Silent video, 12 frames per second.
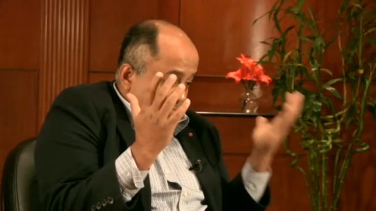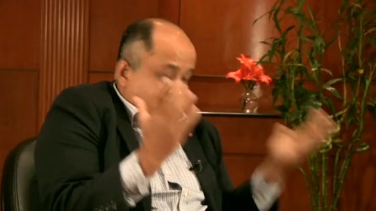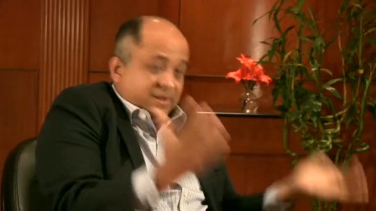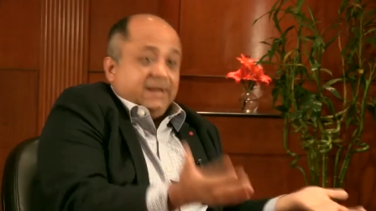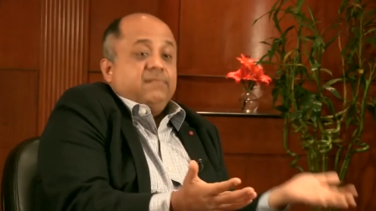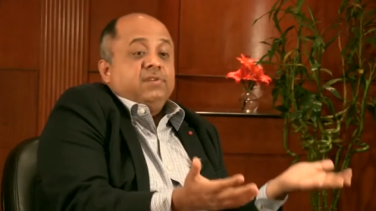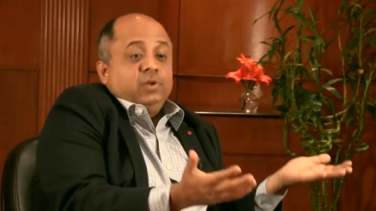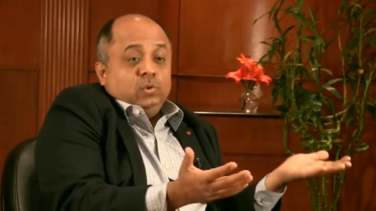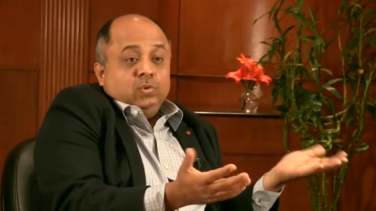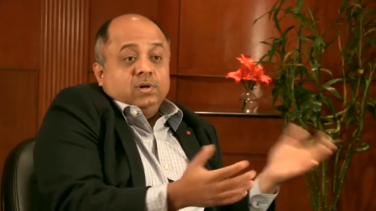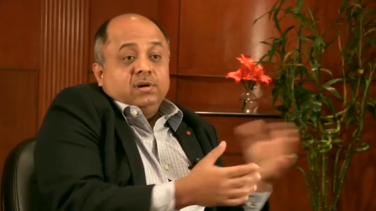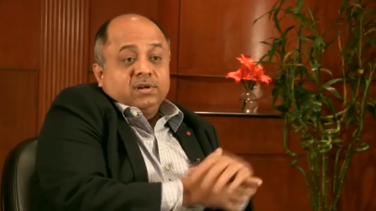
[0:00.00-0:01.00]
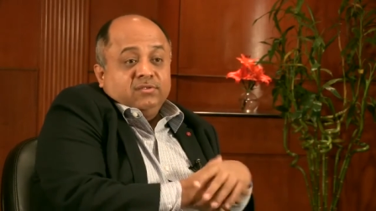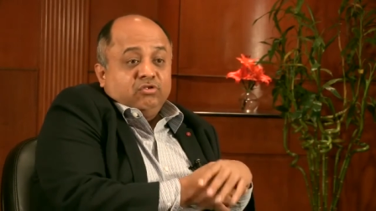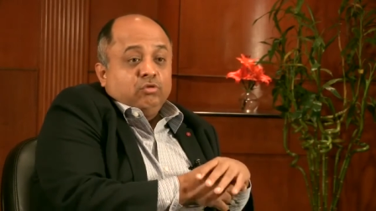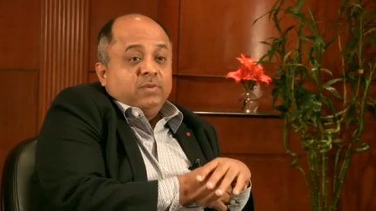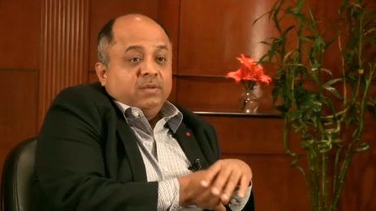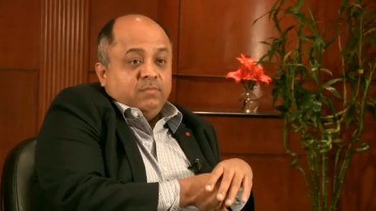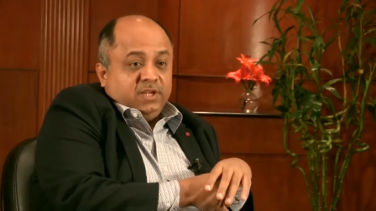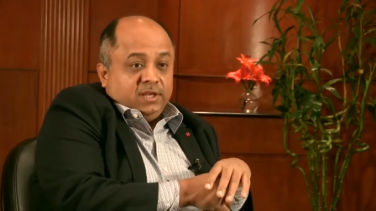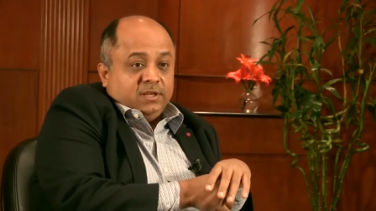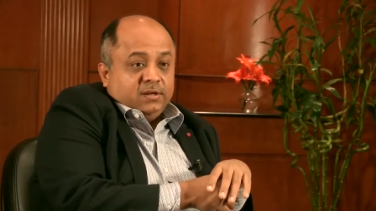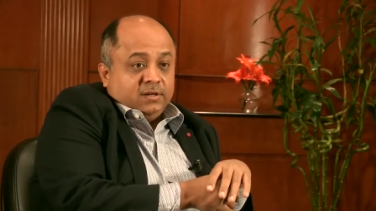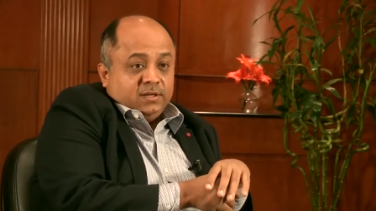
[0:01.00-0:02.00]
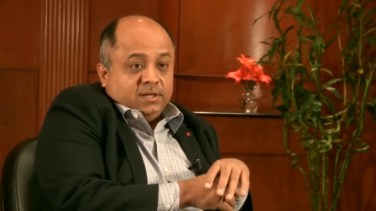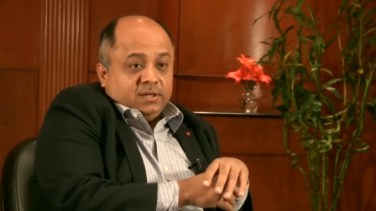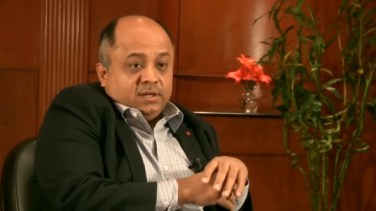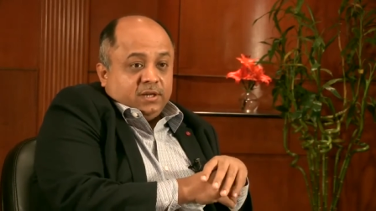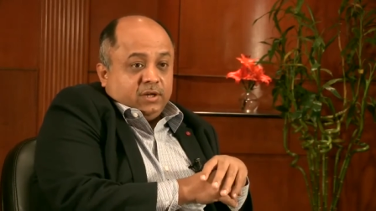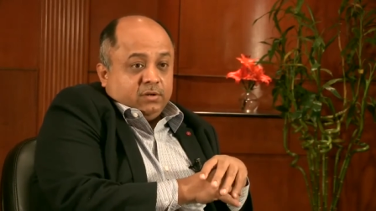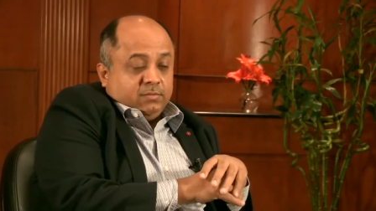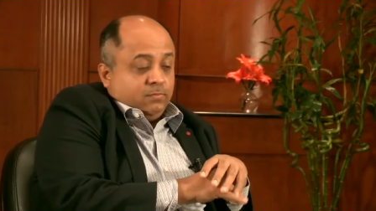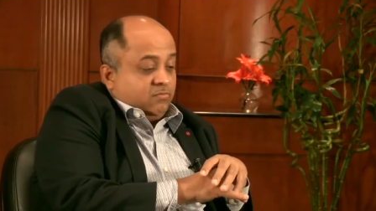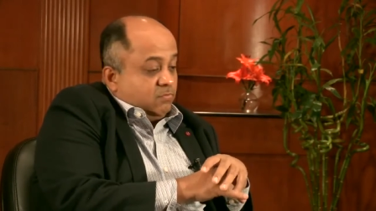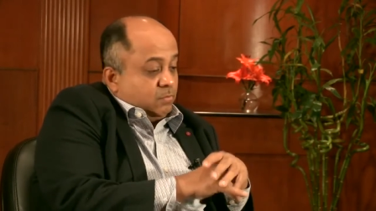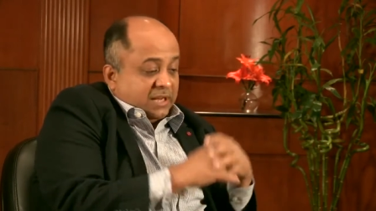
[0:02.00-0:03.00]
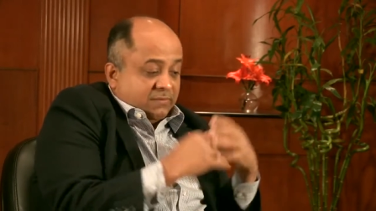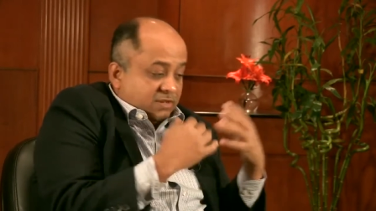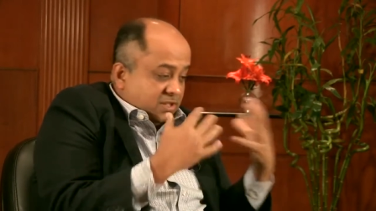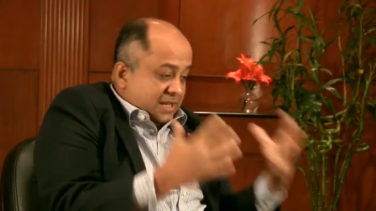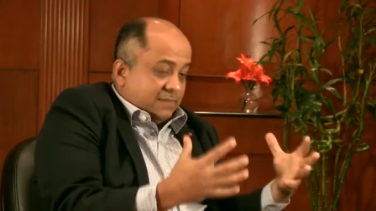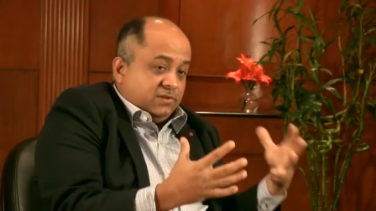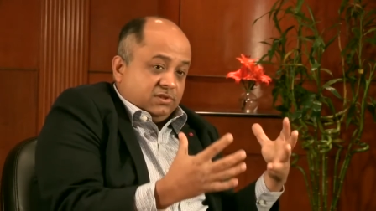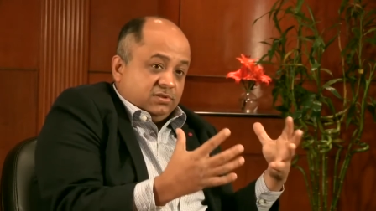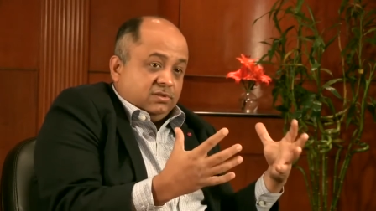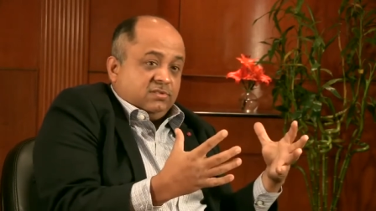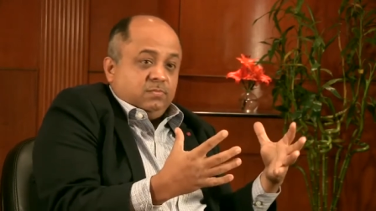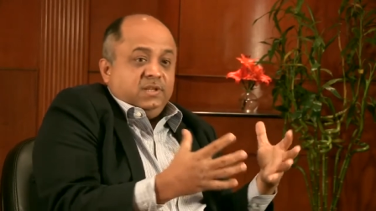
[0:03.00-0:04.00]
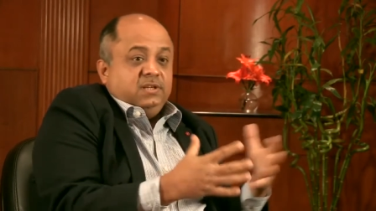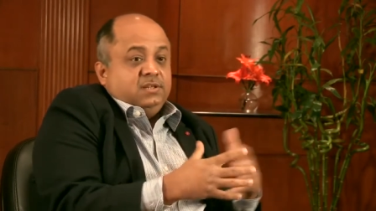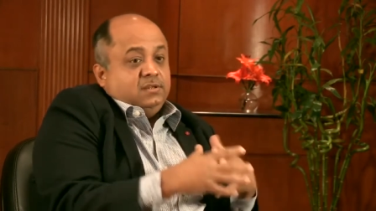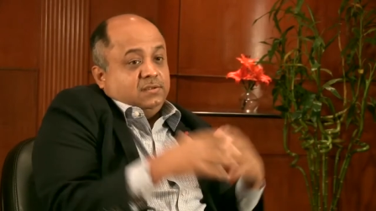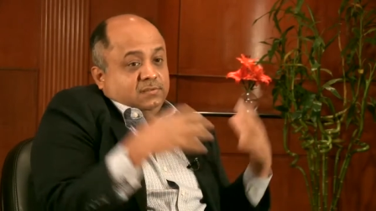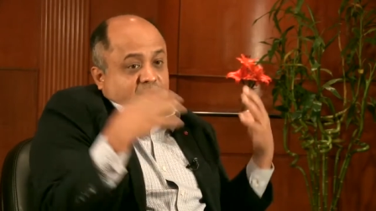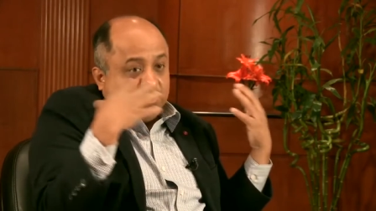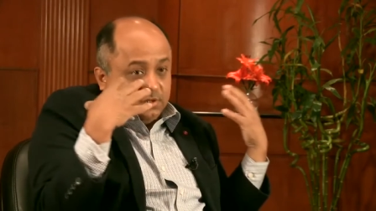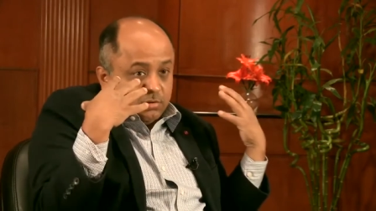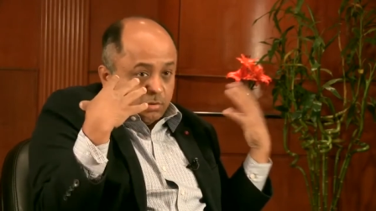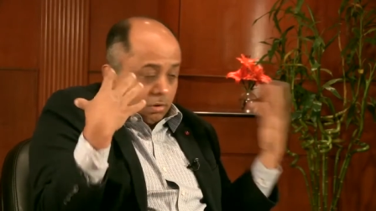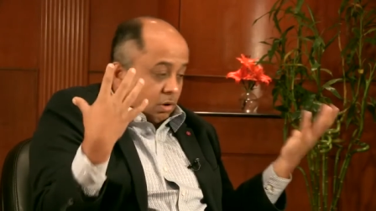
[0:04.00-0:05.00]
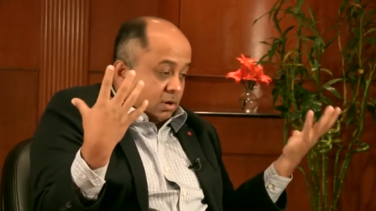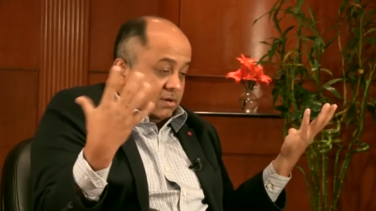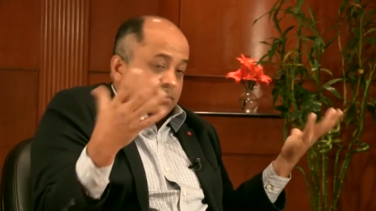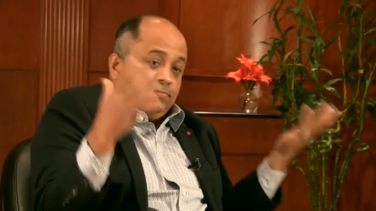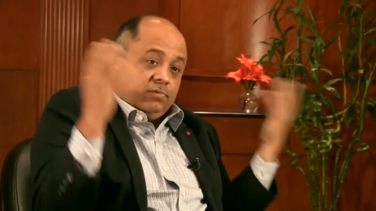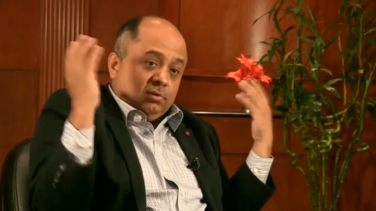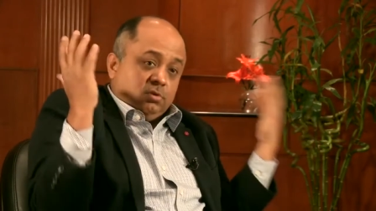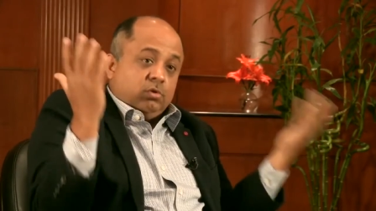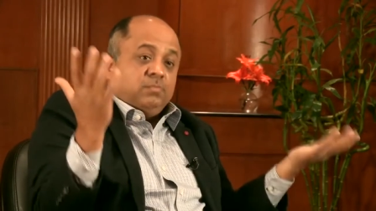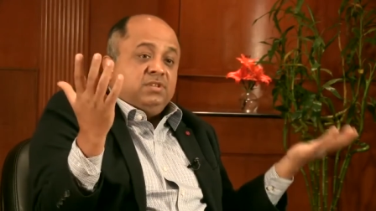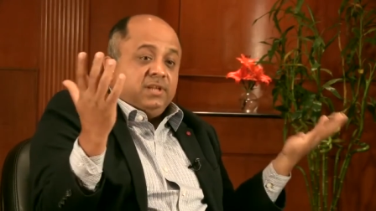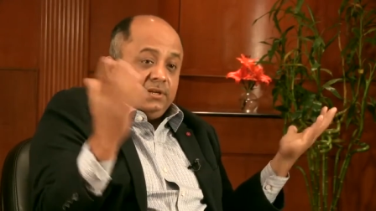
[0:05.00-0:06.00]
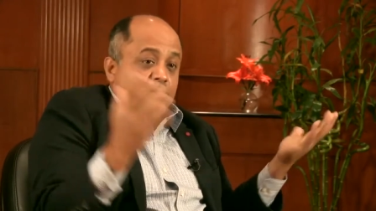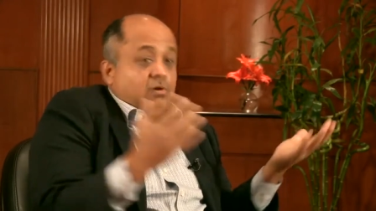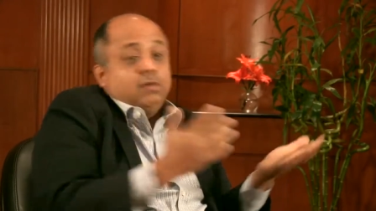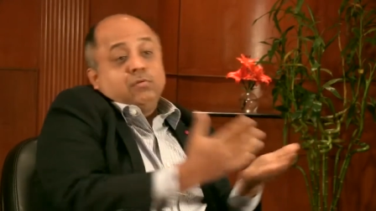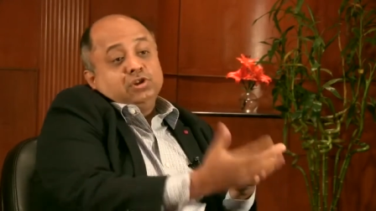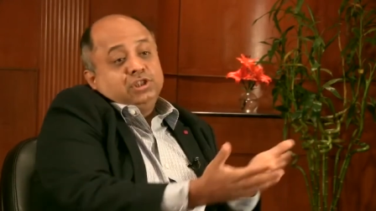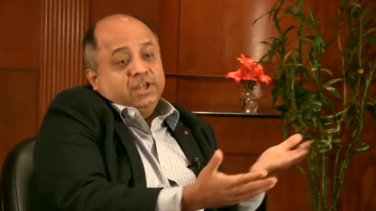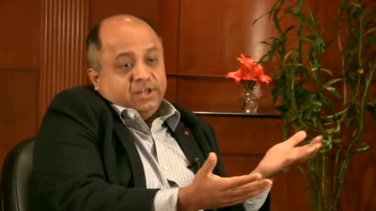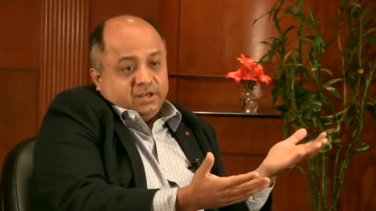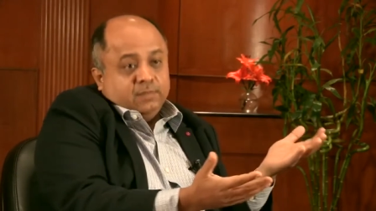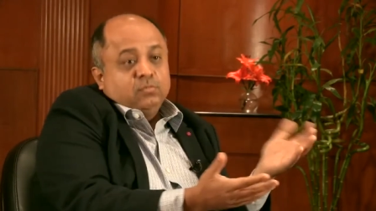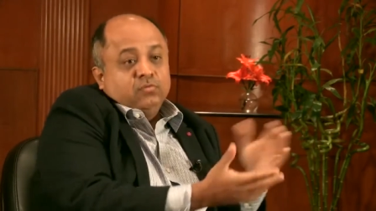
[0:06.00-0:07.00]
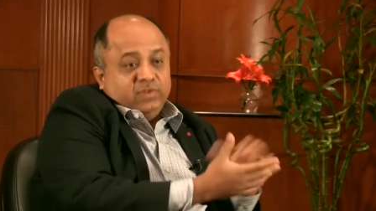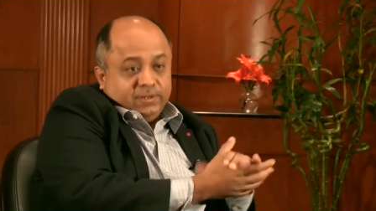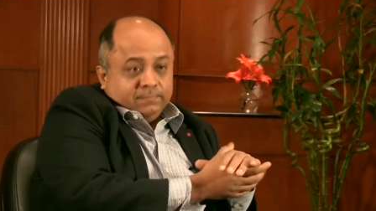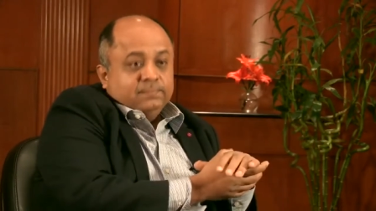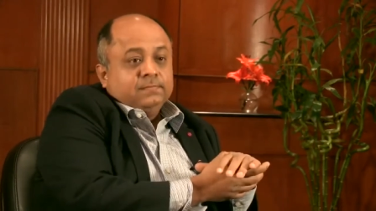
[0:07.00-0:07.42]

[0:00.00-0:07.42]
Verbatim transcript: know, wherever you are consuming media, you know, be it with television, speakers, or a full home theater, or watching it in a movie.